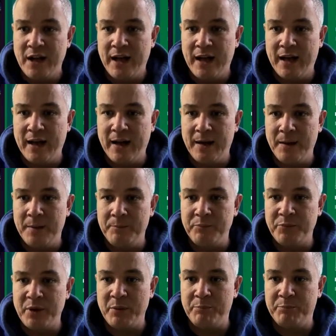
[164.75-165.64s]

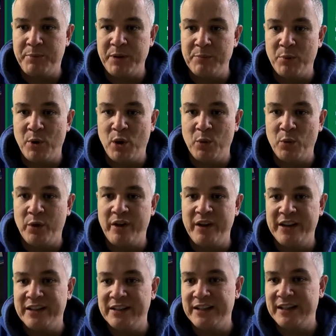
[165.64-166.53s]
Um, a bit more
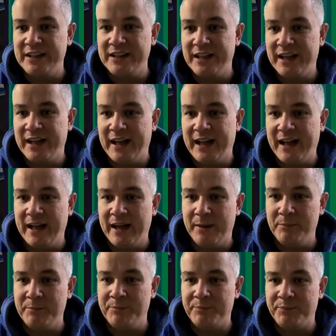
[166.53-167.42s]
worryingly
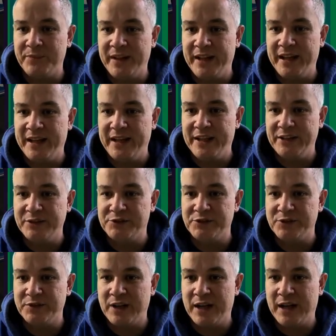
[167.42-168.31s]
um, is